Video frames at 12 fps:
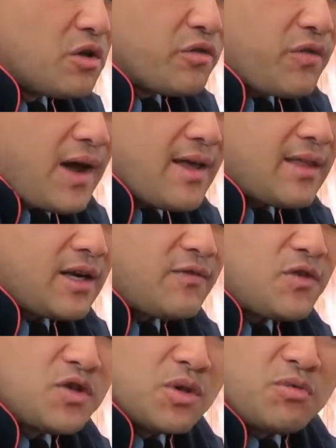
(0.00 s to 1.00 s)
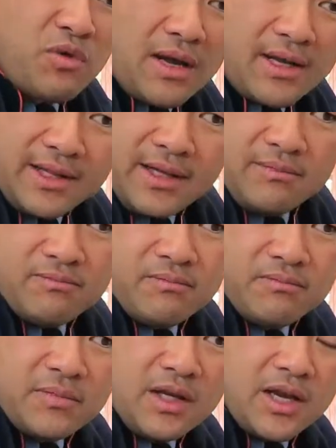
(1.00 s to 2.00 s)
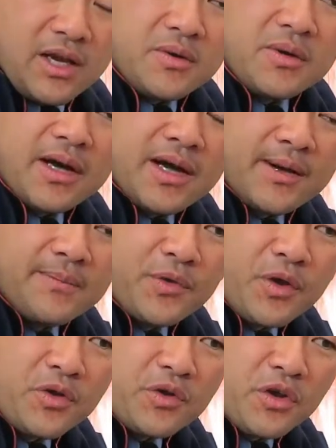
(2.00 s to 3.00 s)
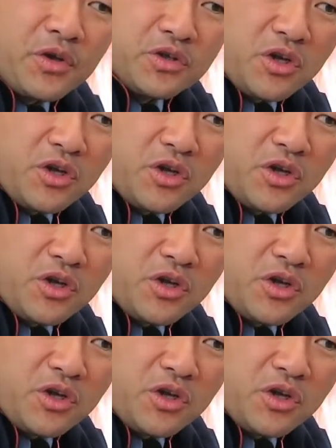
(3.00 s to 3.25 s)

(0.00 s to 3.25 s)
You'll find that if you do it regularly, your